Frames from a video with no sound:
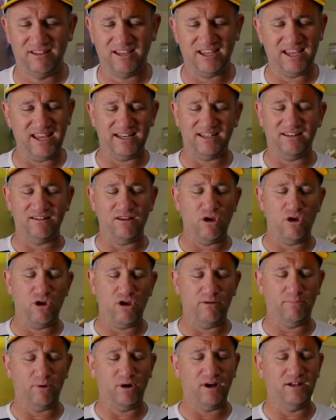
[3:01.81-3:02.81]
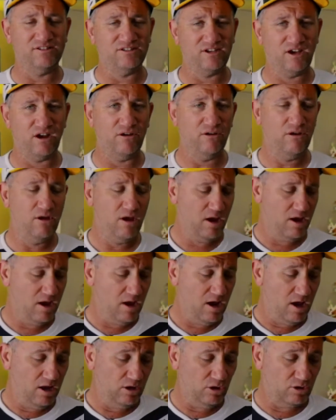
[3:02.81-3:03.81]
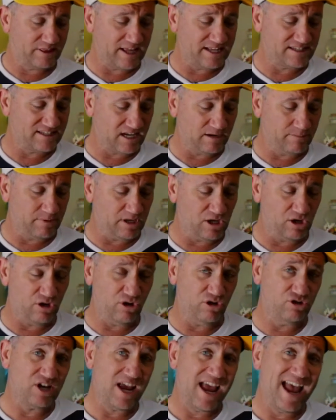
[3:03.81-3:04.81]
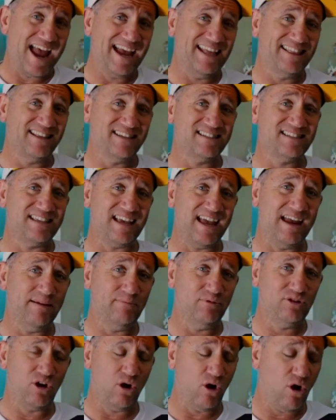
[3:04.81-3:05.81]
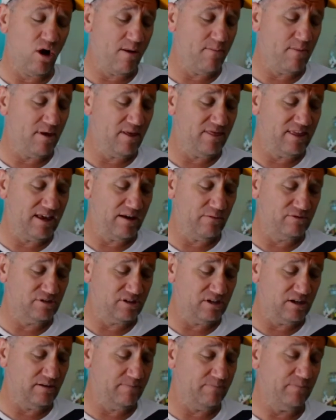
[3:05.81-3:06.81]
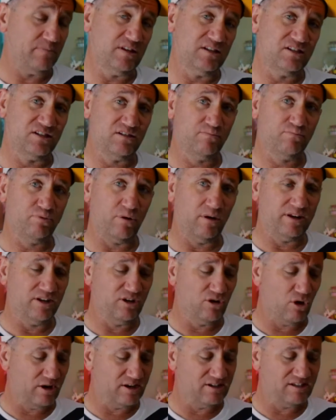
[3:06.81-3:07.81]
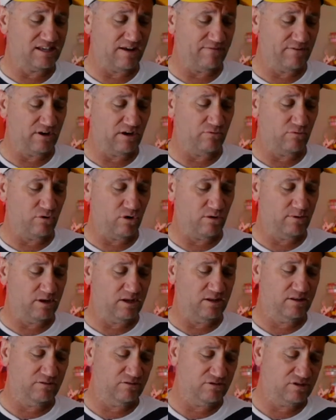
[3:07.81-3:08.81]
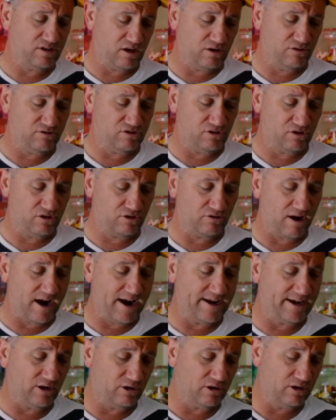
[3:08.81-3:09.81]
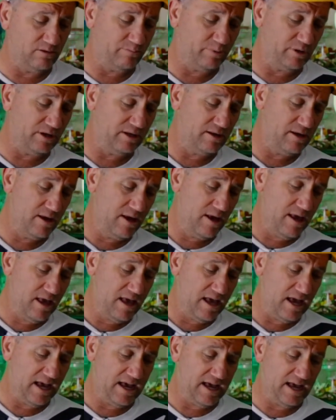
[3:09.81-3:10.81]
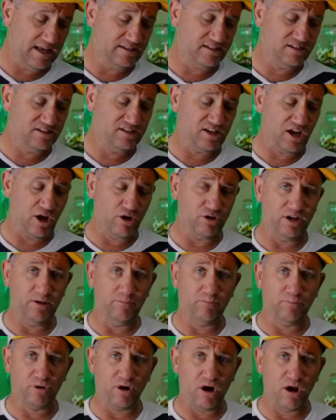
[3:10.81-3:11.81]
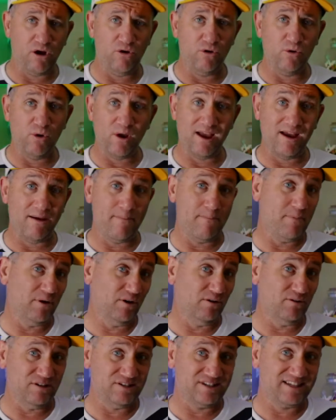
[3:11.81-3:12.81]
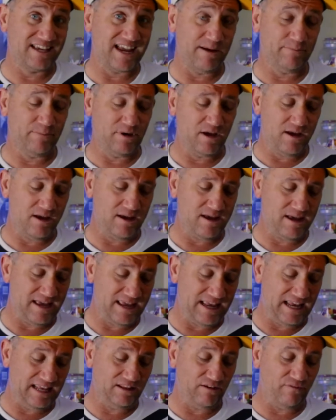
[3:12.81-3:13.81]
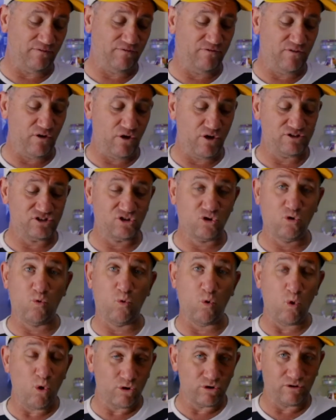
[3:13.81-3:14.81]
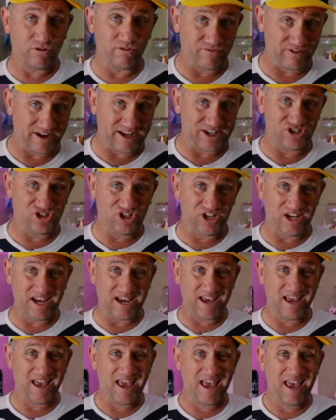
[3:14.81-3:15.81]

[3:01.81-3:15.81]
get hurt by it. So look, that's going to be huge. At the same time, this is probably not as heavy a rumor and there was no sort of grading on it, but Sony Pro mirrorless camera in the first quarter of next year.